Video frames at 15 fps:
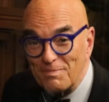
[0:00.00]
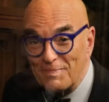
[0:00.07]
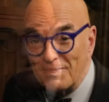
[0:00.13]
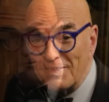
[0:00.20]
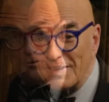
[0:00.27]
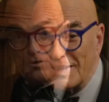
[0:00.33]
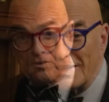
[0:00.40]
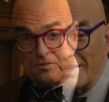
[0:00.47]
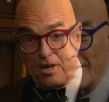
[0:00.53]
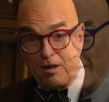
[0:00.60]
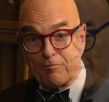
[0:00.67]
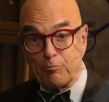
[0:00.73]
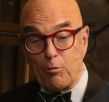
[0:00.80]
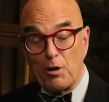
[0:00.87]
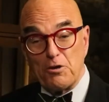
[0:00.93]
As you can
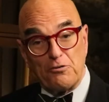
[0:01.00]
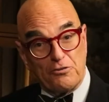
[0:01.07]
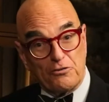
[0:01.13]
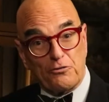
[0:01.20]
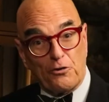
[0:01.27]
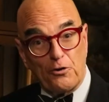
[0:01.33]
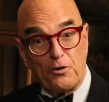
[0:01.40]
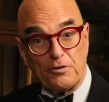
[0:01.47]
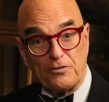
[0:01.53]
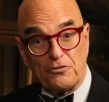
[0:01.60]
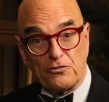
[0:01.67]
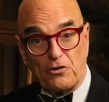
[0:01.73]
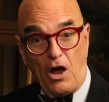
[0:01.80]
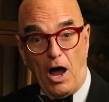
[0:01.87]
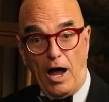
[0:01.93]
tell from what you just heard and
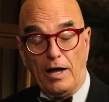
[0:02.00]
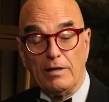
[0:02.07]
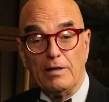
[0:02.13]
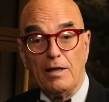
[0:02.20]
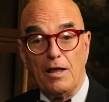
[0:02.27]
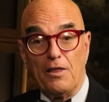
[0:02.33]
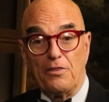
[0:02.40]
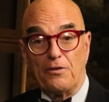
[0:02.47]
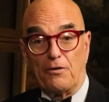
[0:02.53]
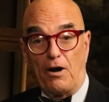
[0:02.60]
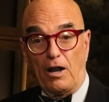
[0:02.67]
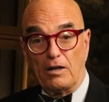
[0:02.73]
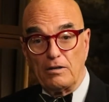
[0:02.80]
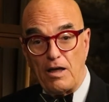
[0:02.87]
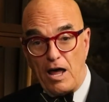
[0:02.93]
saw, there
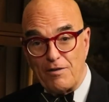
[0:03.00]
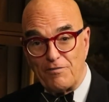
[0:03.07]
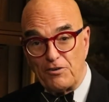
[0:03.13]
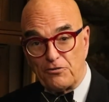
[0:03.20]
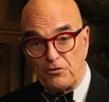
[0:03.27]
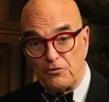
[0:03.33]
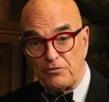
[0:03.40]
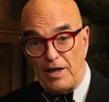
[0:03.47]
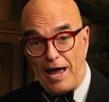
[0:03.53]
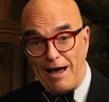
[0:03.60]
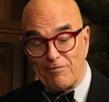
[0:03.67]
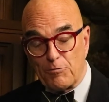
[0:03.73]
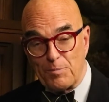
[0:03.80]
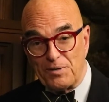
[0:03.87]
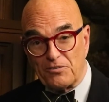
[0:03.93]
are a lot of issues that
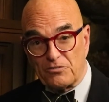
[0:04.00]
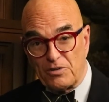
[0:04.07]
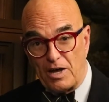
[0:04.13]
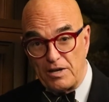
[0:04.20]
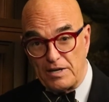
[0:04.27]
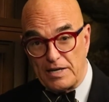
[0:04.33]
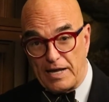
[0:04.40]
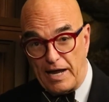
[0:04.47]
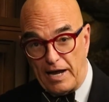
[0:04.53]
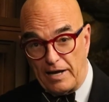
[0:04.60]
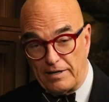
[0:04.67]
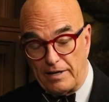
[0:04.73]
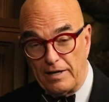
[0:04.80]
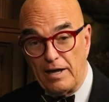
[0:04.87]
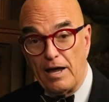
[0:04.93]
have to be decided in
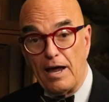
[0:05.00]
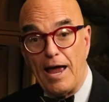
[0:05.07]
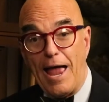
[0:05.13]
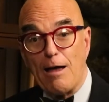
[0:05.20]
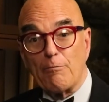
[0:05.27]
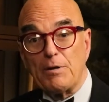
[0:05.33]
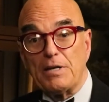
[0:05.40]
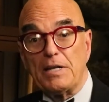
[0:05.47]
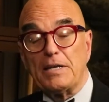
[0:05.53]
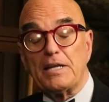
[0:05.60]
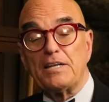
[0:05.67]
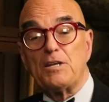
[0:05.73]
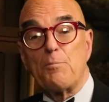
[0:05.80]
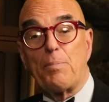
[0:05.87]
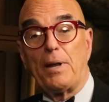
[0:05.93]
Canada, and we need
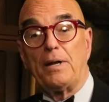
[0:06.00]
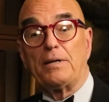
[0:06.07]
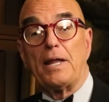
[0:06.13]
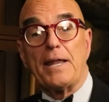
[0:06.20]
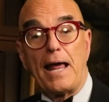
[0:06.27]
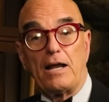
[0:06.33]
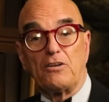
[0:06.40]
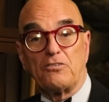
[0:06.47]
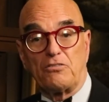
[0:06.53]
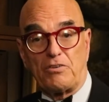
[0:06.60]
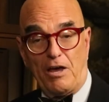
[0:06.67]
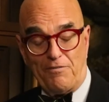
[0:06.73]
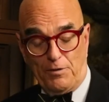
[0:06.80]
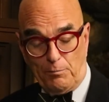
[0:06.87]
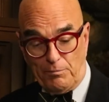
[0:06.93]
independent analysis
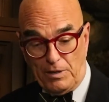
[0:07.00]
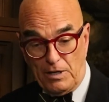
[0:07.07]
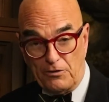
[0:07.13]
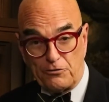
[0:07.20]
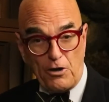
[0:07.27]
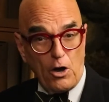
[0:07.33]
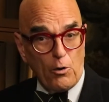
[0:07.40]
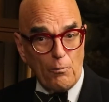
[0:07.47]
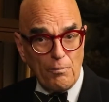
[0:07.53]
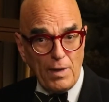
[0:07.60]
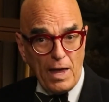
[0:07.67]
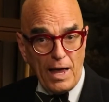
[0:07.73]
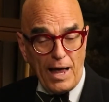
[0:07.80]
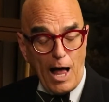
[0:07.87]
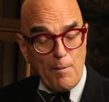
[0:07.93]
of them. So,
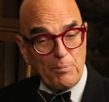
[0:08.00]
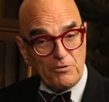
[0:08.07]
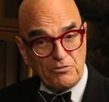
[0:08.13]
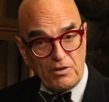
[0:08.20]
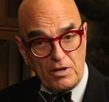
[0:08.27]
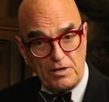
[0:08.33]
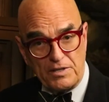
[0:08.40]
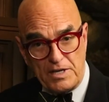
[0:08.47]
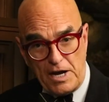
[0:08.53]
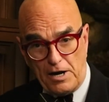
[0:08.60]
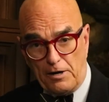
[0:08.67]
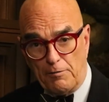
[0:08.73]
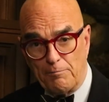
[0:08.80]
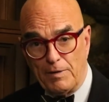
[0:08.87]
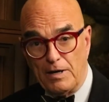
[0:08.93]
help us stay on the
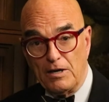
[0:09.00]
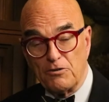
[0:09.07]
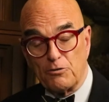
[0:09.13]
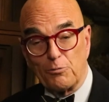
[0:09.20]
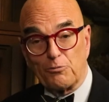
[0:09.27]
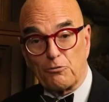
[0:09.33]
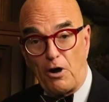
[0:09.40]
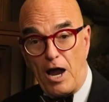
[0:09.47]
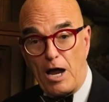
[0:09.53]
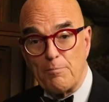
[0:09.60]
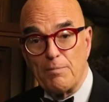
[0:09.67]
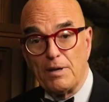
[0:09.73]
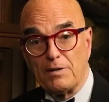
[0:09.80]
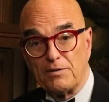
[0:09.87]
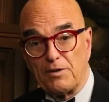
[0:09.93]
air.
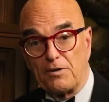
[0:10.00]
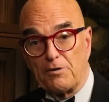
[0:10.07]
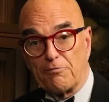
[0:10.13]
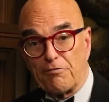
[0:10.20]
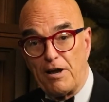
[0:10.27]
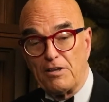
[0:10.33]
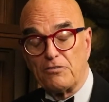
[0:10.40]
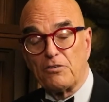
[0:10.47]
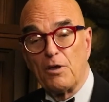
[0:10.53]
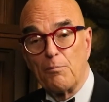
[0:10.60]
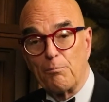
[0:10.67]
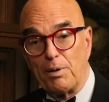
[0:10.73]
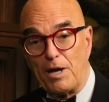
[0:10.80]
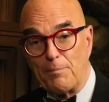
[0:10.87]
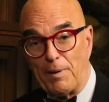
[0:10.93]
Subscribe, tell your friends,
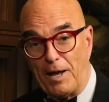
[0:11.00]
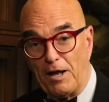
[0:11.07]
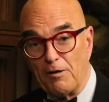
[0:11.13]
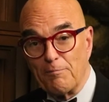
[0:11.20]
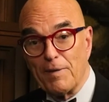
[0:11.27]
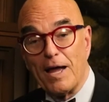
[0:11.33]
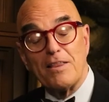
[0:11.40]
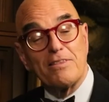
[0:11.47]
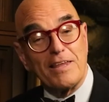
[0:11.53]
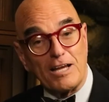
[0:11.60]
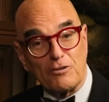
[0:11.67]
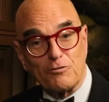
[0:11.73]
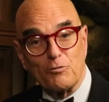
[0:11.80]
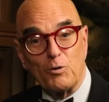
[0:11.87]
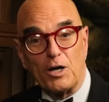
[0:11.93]
PayPal, and thanks for